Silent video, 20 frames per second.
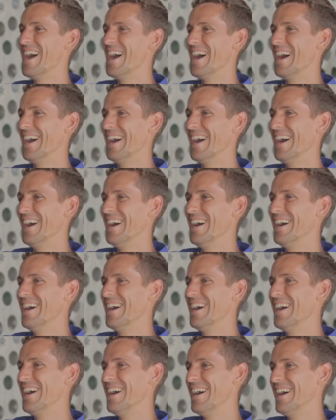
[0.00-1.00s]
like, "Wait
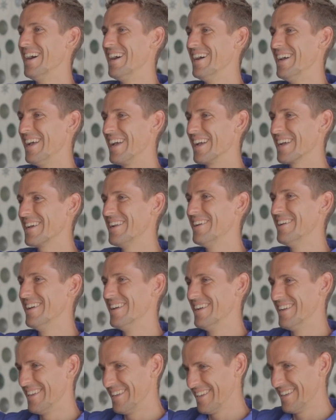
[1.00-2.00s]
a second, that's what
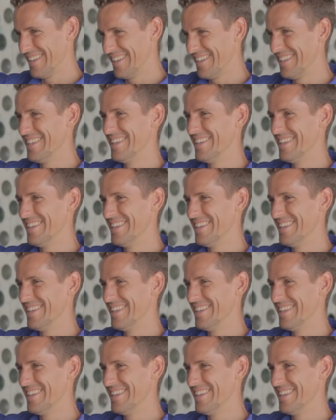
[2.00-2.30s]
you want.